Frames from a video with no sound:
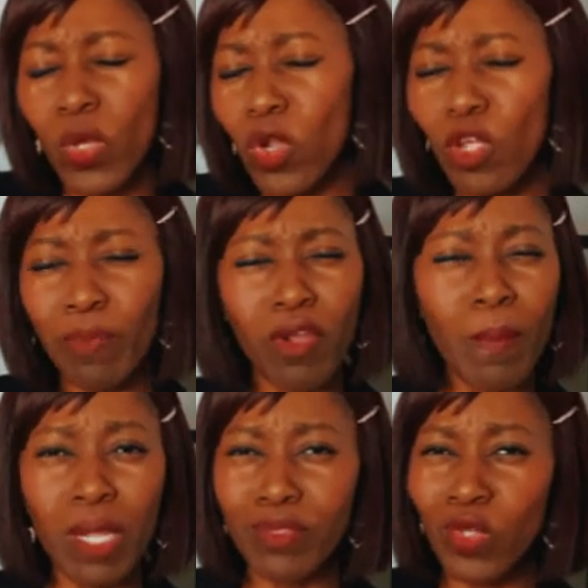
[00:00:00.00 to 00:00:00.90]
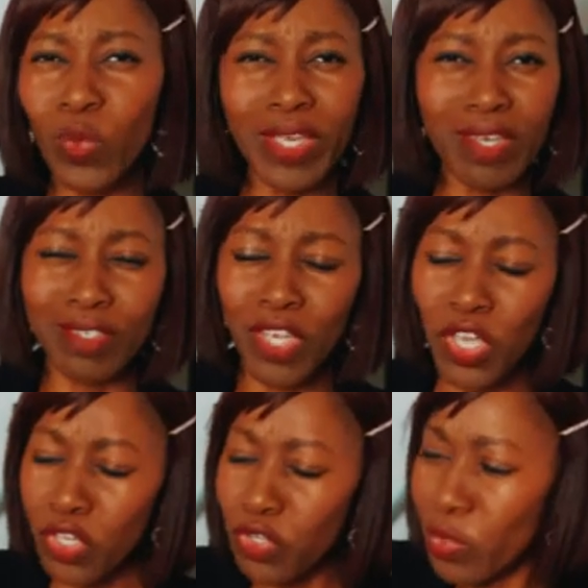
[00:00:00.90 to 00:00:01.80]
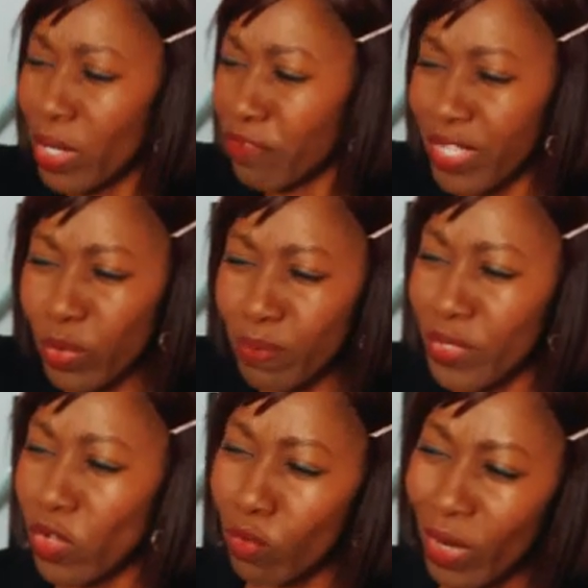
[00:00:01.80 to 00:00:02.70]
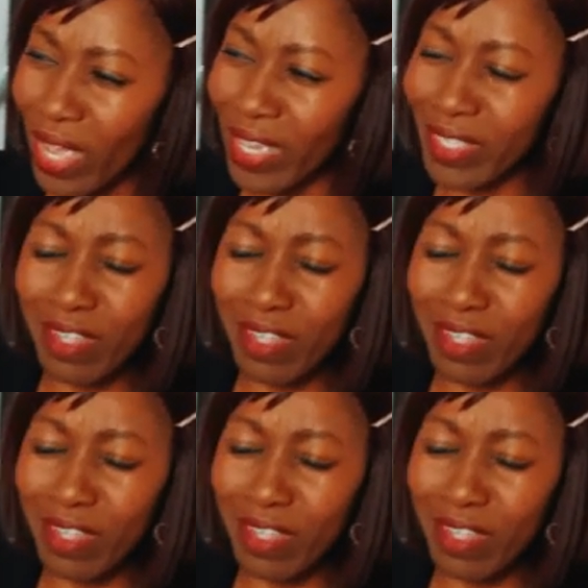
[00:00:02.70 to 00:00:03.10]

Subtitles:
all your problems away and you know everything will be all right.